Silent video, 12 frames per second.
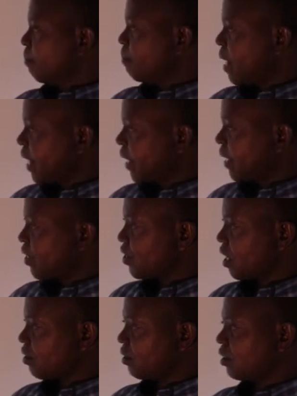Burning
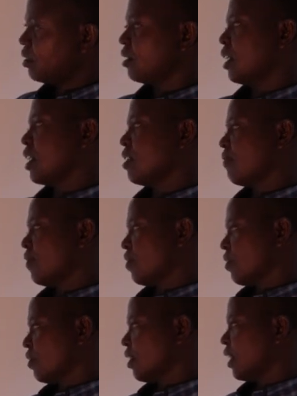charcoal,
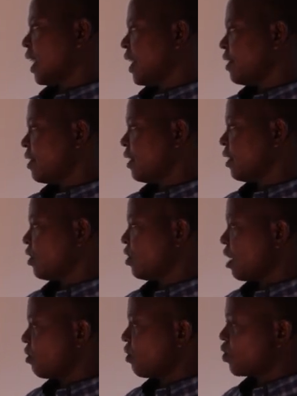artificial. Lighting
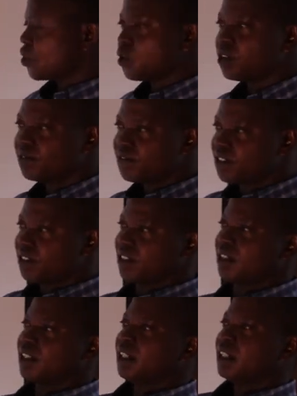charcoal stoves.